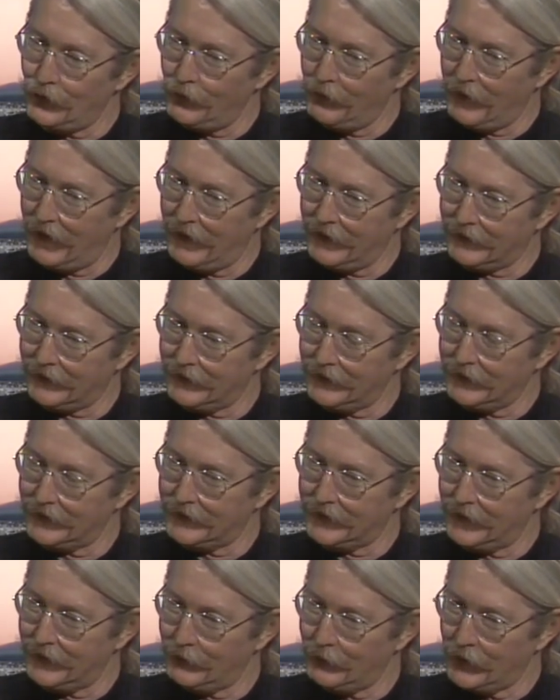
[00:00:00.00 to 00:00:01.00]
might
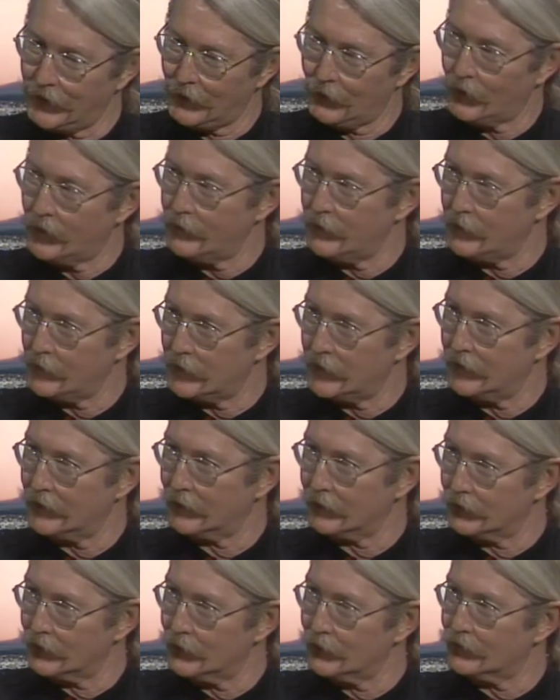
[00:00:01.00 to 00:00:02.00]
think that men and women begin
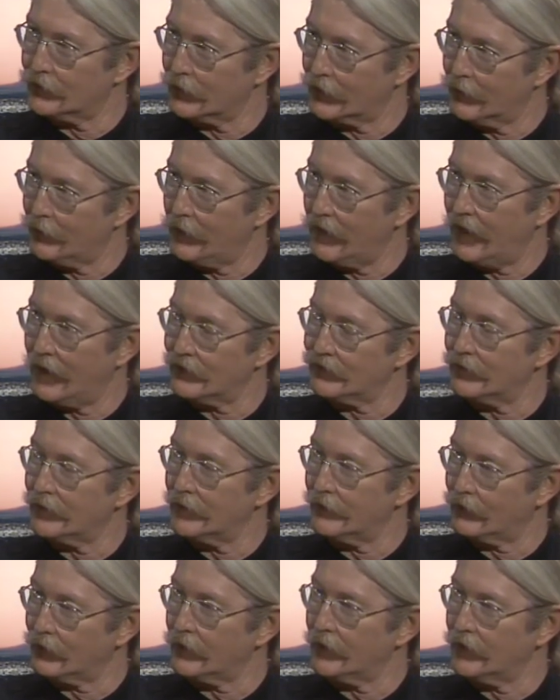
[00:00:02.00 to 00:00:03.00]
to lose the
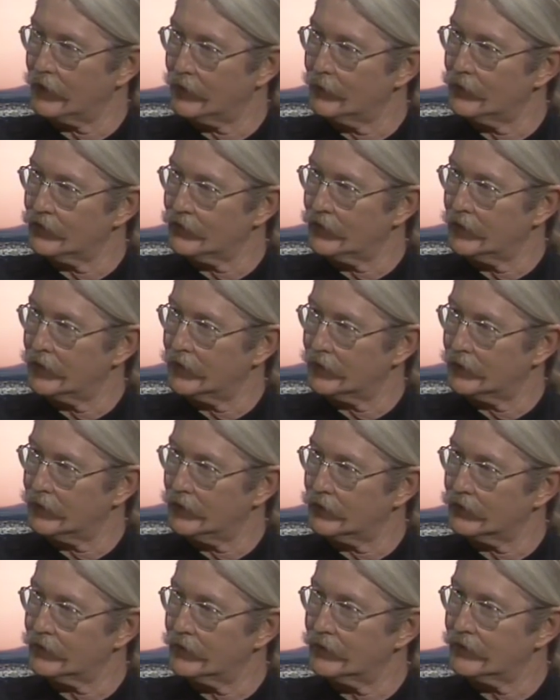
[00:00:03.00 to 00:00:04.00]
capacity for intimacy and
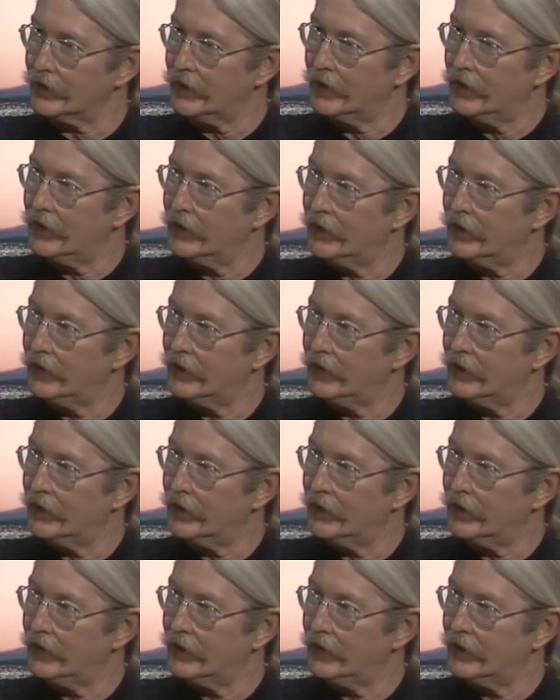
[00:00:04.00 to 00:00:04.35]
closeness?